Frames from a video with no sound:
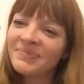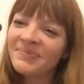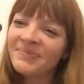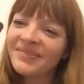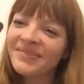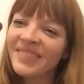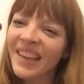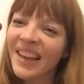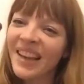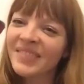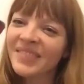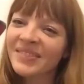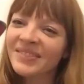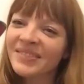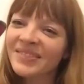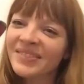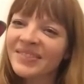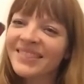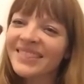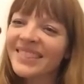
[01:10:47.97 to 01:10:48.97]
Yeah.
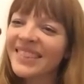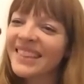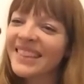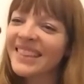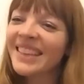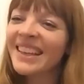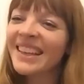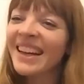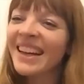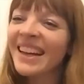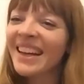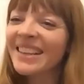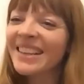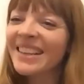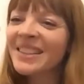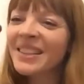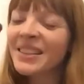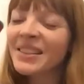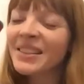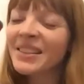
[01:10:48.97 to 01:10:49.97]

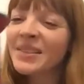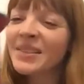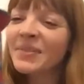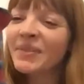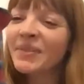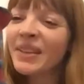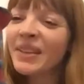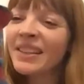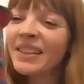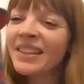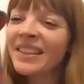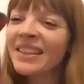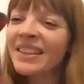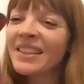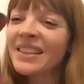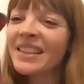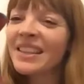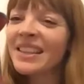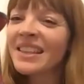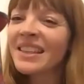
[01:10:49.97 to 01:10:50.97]
So you spin
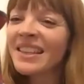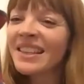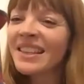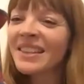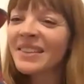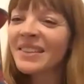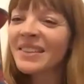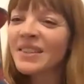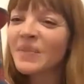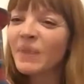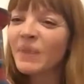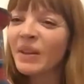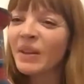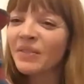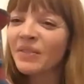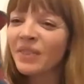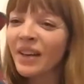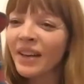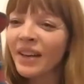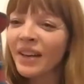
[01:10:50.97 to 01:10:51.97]

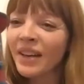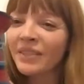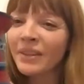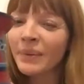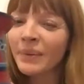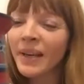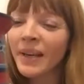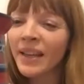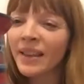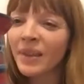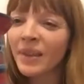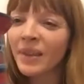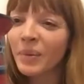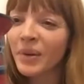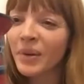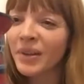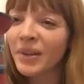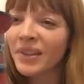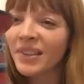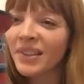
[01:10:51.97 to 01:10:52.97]
for everyone in the
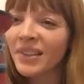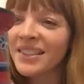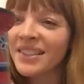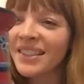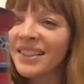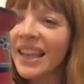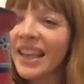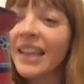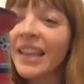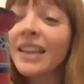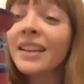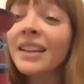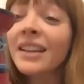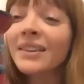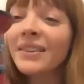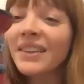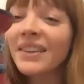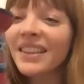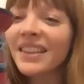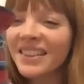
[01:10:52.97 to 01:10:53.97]
world,
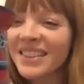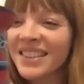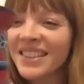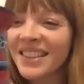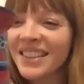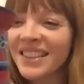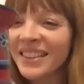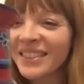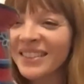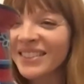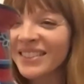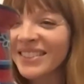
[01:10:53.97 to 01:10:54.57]
including yourself.